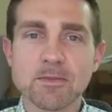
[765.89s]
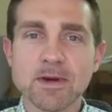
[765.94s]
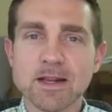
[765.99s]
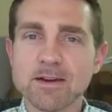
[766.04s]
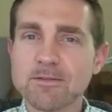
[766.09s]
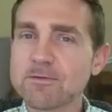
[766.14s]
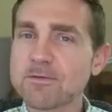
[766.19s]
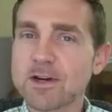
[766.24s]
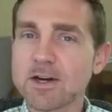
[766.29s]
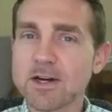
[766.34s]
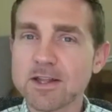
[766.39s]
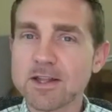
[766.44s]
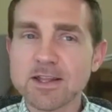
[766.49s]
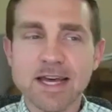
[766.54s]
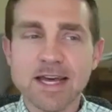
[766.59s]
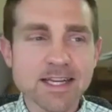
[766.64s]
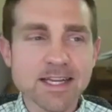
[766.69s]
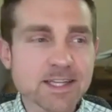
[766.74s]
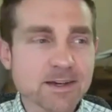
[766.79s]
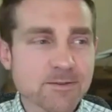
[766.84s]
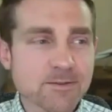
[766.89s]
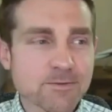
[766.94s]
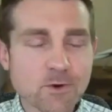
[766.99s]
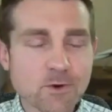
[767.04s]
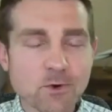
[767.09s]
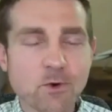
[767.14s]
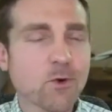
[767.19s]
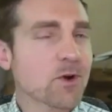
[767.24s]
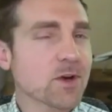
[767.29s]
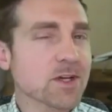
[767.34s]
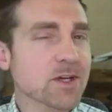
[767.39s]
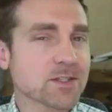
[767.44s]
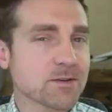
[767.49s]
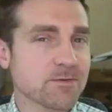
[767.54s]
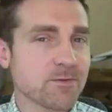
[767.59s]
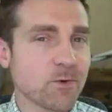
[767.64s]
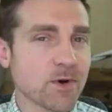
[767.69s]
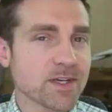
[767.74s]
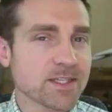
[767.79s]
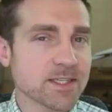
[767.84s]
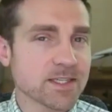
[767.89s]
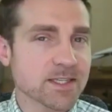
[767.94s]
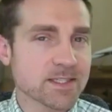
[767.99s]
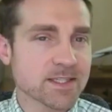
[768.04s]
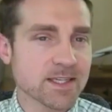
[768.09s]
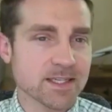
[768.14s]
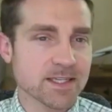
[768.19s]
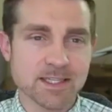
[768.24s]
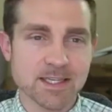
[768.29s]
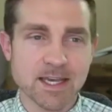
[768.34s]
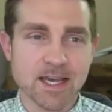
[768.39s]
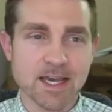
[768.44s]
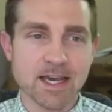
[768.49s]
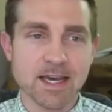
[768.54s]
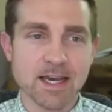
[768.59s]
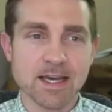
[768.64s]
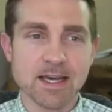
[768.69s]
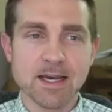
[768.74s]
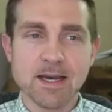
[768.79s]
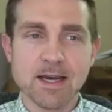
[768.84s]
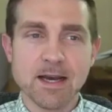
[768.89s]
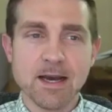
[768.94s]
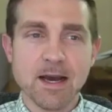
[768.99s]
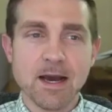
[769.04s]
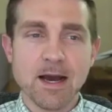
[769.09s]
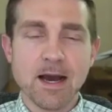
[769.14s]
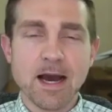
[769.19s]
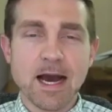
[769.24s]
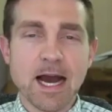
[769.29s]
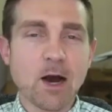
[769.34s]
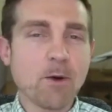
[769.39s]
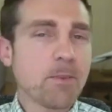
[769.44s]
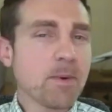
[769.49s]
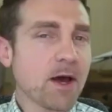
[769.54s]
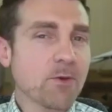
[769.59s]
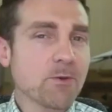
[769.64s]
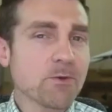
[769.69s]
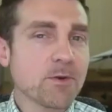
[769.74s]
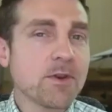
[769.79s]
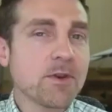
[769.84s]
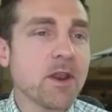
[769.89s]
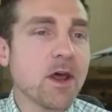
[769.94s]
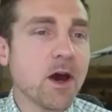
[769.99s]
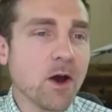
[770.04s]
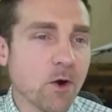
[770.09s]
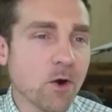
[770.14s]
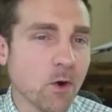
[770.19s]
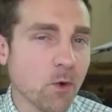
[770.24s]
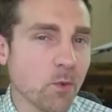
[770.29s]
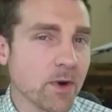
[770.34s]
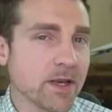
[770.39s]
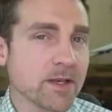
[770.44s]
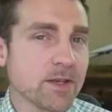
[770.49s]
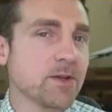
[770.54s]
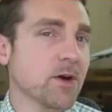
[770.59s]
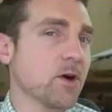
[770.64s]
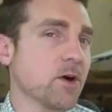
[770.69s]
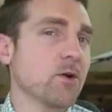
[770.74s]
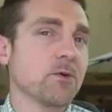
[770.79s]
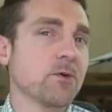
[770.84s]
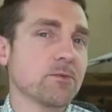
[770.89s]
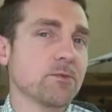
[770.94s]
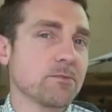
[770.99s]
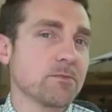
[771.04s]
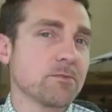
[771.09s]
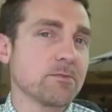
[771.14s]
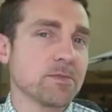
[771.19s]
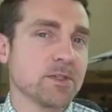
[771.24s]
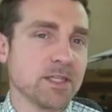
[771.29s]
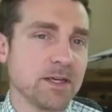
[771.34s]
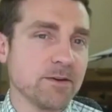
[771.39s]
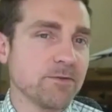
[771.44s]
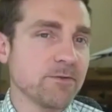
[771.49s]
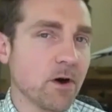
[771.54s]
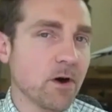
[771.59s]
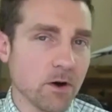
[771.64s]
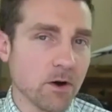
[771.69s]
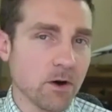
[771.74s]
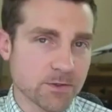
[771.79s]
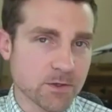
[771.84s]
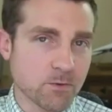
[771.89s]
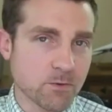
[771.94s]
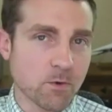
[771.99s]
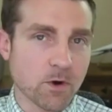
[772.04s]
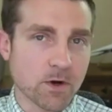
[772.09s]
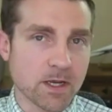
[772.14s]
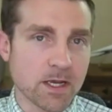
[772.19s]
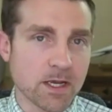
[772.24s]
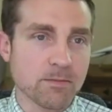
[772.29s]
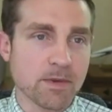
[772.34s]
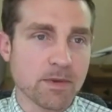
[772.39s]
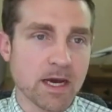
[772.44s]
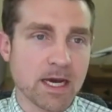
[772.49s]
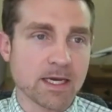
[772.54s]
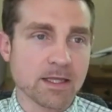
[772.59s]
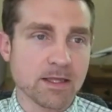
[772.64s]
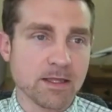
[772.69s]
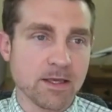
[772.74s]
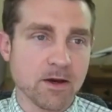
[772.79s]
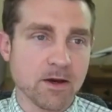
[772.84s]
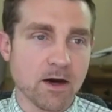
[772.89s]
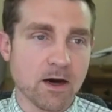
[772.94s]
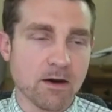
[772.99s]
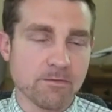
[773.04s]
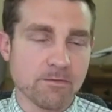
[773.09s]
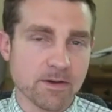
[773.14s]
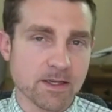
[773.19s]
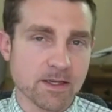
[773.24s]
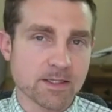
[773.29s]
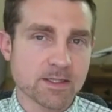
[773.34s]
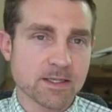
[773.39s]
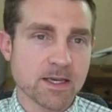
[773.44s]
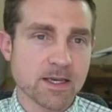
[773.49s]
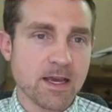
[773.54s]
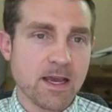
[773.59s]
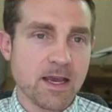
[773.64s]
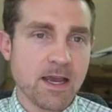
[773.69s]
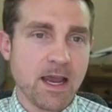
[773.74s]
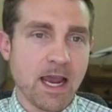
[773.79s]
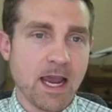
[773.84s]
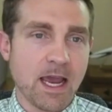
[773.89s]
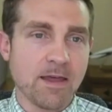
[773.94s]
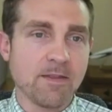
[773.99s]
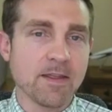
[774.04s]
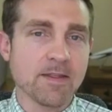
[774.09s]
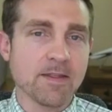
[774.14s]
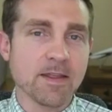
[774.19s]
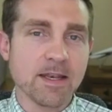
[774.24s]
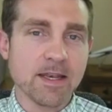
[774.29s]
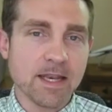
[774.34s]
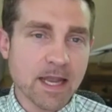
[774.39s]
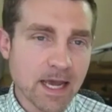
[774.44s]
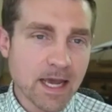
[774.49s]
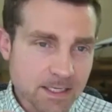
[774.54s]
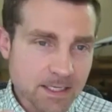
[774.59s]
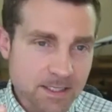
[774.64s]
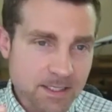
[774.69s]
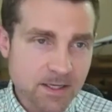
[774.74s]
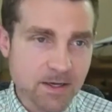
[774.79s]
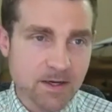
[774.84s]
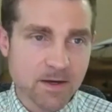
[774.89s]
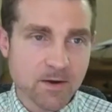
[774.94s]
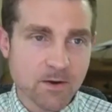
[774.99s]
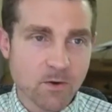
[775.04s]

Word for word: kind of collective chorus of voices that say, how about no, we don't default to working back in the office? And then the next